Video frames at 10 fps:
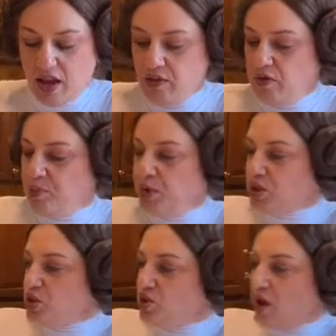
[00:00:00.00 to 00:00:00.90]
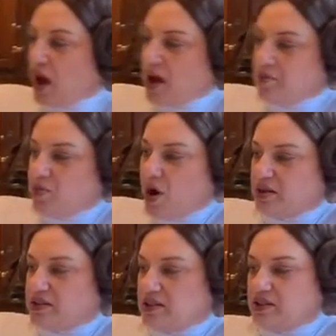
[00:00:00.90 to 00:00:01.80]
If you put 2 cotton
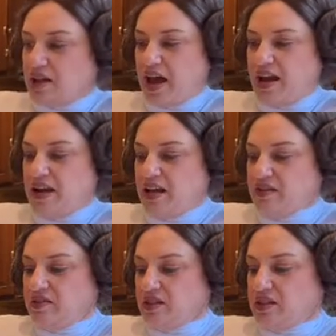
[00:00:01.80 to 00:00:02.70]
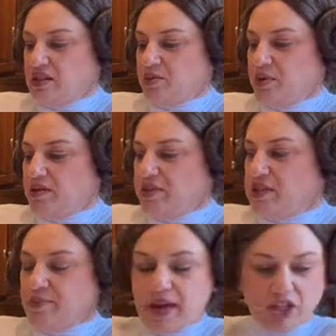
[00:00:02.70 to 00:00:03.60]
balls inside, it gives it a little bit of a
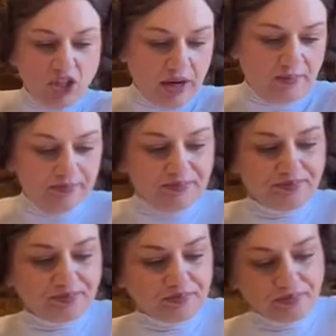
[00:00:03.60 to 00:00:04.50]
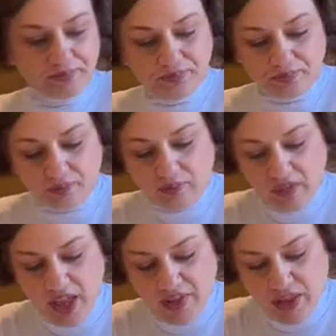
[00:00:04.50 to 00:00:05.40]
dimension.
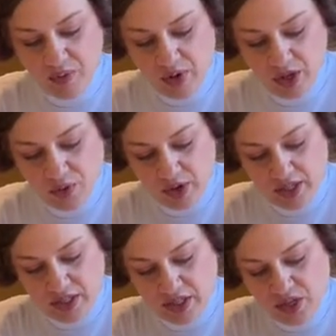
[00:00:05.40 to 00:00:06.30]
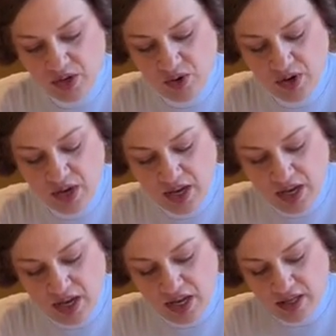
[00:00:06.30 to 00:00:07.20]
And then what you want to do
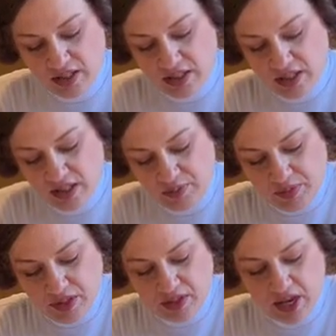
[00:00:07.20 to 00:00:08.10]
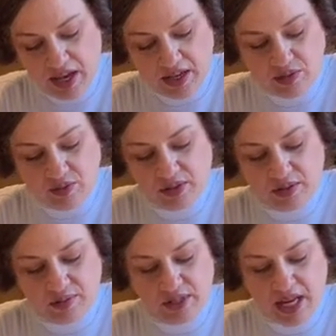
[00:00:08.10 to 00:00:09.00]
is seal up the sides with
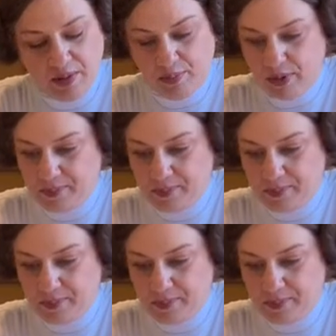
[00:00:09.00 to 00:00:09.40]
some tape.